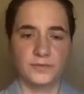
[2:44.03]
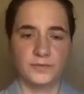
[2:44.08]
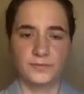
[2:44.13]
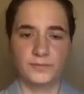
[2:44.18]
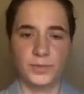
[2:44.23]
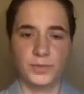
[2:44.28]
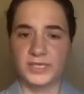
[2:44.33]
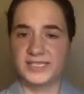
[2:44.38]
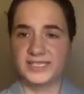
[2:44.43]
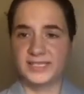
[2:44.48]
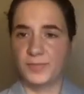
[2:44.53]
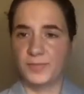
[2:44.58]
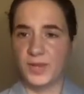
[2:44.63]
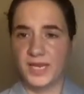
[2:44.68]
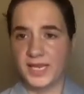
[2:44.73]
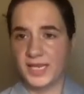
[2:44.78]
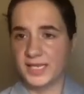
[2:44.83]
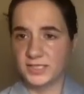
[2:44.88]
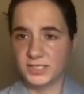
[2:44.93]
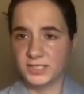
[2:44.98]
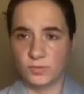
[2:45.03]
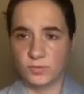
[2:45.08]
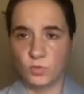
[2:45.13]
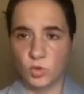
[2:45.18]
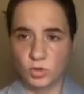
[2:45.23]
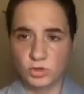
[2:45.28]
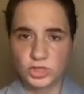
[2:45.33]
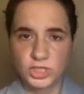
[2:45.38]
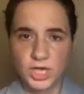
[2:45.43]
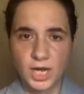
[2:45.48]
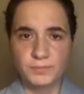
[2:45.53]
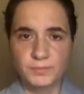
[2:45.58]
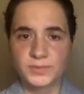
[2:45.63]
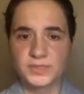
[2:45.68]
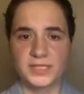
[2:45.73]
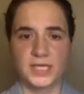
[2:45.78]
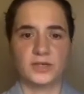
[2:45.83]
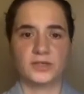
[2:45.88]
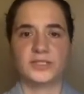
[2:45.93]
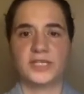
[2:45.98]
participating in some workshops that
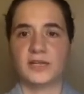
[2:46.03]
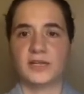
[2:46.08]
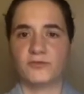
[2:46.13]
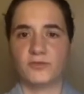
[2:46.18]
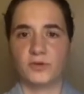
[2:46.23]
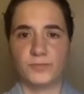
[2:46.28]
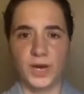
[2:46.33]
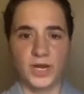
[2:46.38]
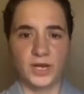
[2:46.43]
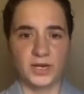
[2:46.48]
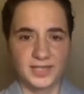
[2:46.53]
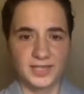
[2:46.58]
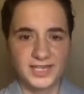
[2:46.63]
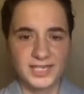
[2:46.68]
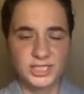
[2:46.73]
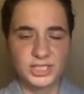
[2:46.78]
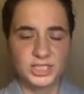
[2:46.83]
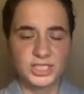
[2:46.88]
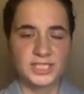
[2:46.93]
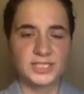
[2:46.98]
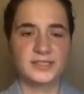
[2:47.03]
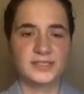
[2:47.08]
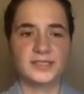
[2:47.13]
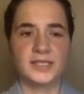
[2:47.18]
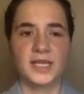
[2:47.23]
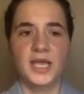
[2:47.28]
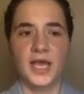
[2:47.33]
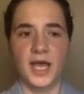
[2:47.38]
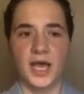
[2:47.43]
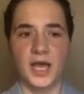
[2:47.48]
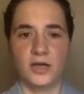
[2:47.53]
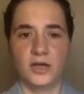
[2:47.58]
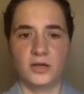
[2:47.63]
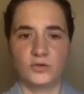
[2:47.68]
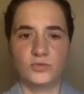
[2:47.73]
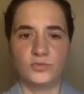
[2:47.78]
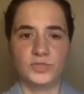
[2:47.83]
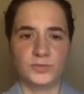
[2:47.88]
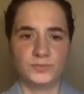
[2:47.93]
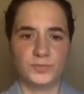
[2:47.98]
are delivered by a clinician
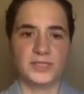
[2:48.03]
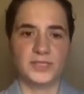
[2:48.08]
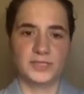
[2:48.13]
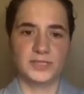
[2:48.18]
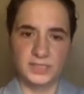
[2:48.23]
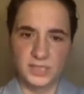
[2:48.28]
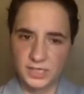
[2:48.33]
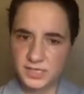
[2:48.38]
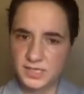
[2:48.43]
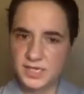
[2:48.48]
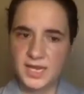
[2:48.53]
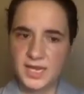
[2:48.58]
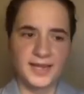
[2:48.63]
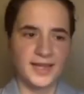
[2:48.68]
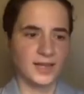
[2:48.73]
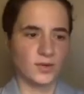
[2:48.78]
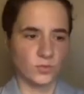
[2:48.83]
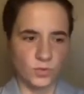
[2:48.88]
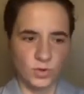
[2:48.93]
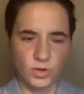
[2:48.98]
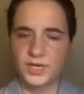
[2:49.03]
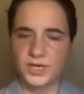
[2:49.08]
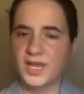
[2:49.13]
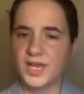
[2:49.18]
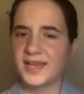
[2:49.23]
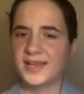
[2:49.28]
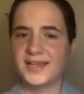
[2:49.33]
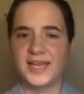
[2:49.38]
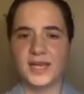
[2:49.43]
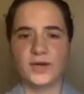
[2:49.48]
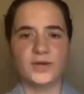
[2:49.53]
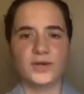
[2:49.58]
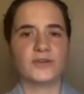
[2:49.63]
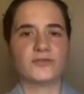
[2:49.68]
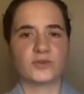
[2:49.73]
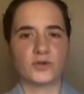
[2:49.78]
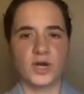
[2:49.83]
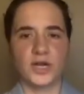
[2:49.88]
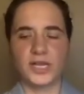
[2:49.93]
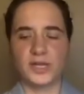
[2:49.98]
who's been studying and working in the area of
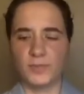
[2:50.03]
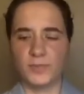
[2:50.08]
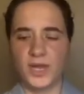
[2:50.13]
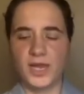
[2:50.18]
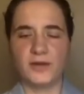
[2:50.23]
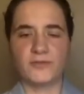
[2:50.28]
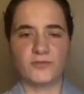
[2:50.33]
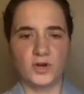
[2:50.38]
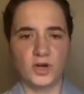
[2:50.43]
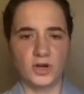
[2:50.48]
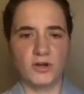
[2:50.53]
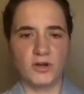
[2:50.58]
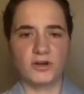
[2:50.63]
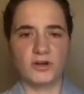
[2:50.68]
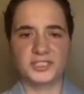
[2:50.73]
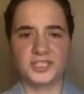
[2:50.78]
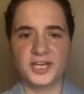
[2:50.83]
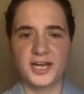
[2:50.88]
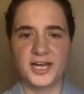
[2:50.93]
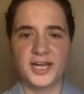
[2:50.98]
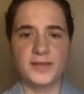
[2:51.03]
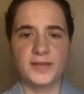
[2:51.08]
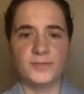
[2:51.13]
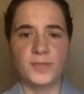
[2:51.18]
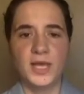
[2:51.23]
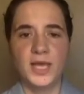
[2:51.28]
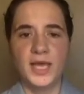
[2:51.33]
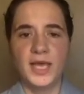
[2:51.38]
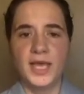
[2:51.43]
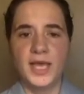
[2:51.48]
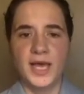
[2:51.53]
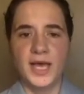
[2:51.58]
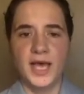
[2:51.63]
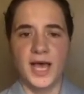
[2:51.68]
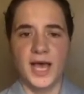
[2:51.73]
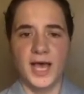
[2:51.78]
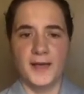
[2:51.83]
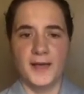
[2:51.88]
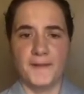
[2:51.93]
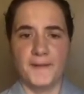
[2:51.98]
chronic pain for a long time.
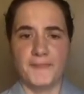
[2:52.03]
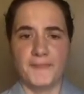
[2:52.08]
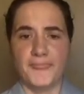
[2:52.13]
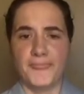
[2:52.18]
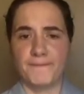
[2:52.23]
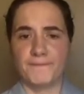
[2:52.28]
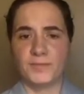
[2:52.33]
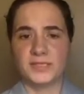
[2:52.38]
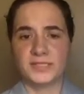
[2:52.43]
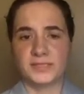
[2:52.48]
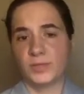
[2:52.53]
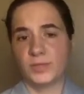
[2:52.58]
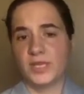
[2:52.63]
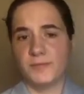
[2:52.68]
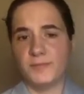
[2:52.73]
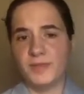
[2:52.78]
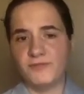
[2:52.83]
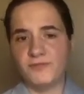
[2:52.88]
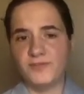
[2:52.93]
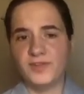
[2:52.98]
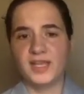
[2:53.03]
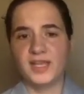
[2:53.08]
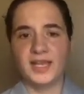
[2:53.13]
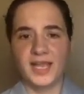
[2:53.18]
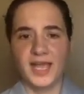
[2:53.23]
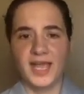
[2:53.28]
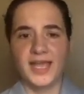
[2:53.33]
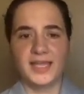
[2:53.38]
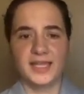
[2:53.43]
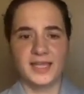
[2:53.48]
Somebody may feel like,